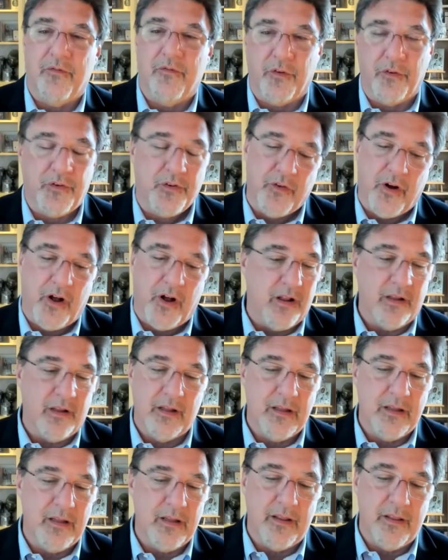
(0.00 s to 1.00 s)
first of
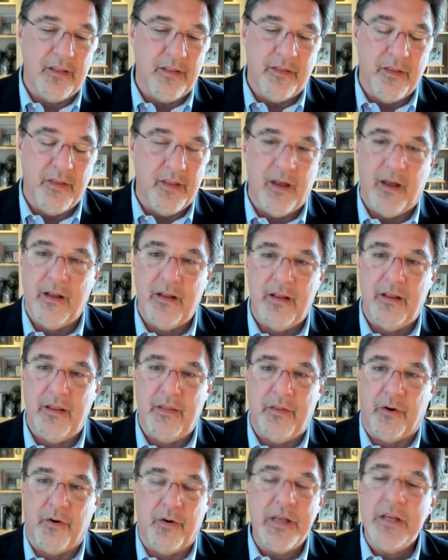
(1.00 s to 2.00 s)
all,
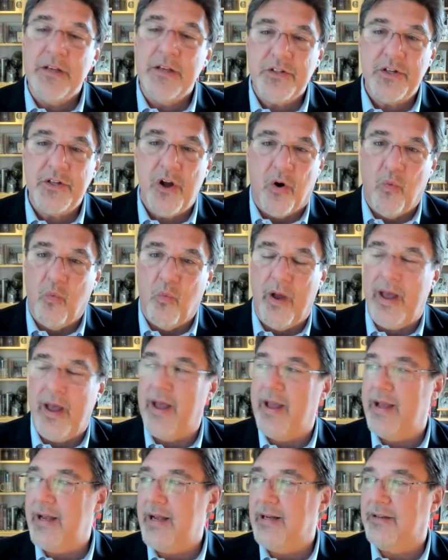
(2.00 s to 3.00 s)
there is no
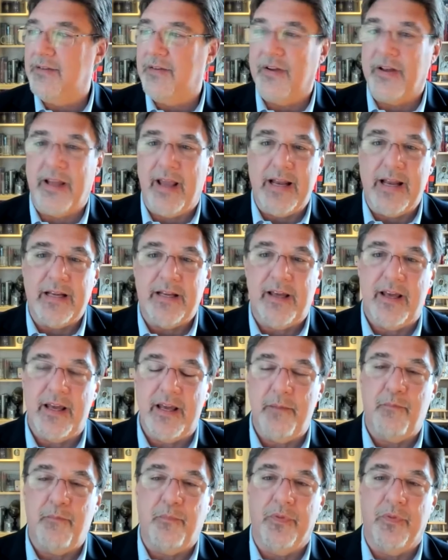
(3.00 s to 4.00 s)
way to
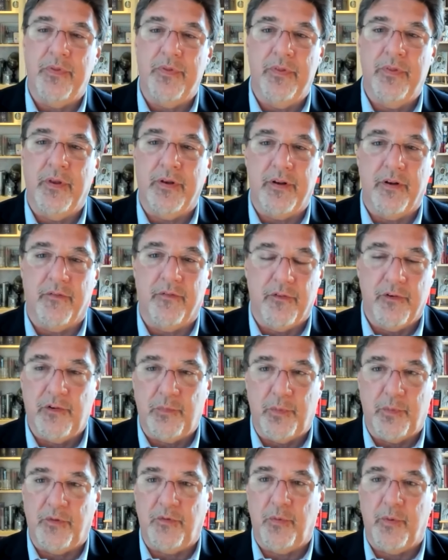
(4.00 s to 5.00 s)
gatekeep the
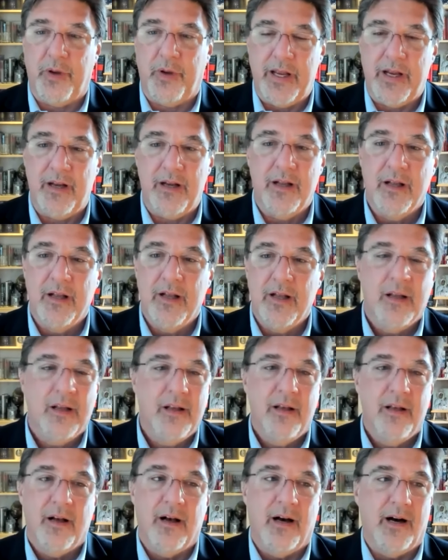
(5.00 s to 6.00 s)
difference between,
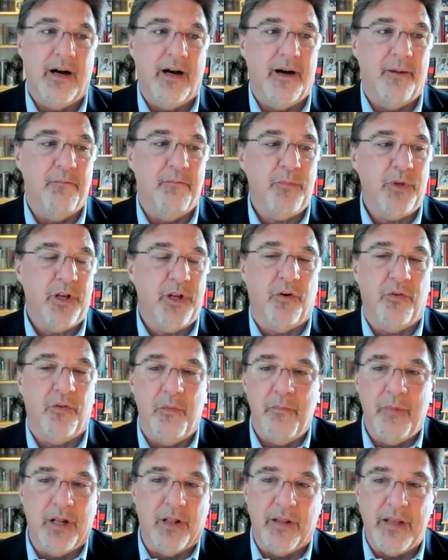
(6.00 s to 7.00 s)
um, you know,
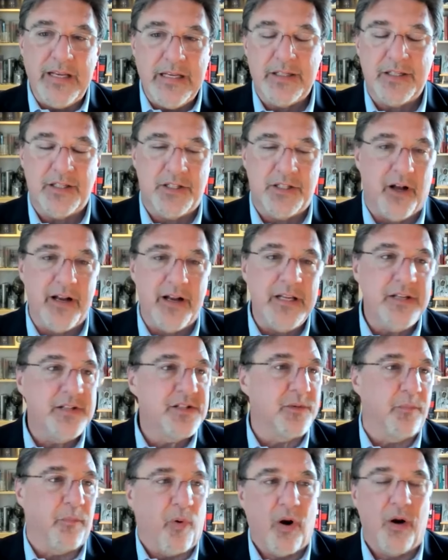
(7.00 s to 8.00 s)
the Middle East
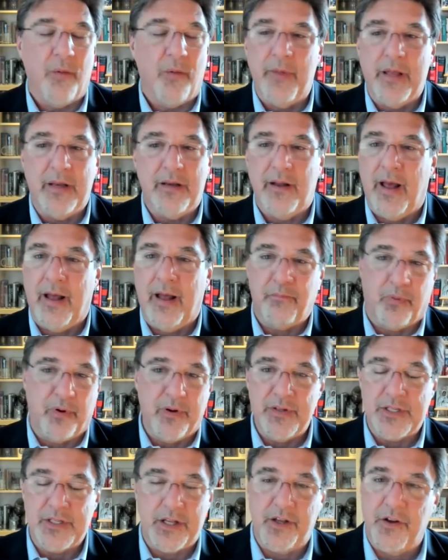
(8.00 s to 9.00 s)
Studies Department at
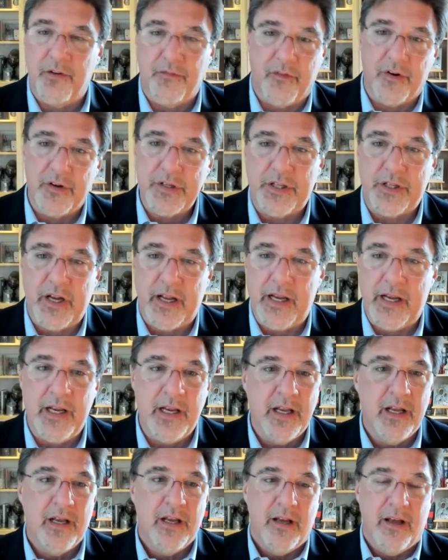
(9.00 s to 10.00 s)
Princeton
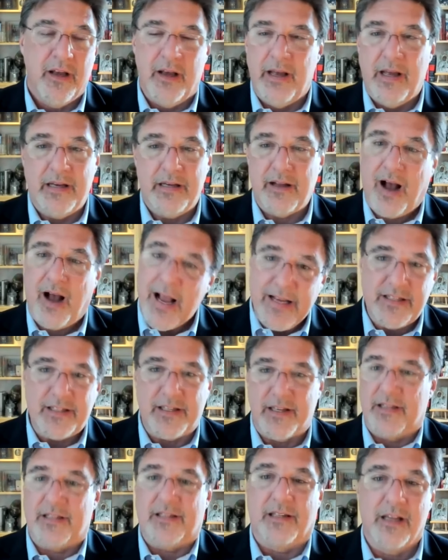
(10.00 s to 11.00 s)
University and
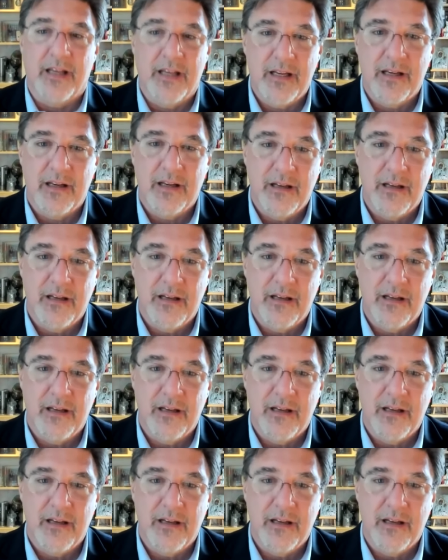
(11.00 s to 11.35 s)
ISIS.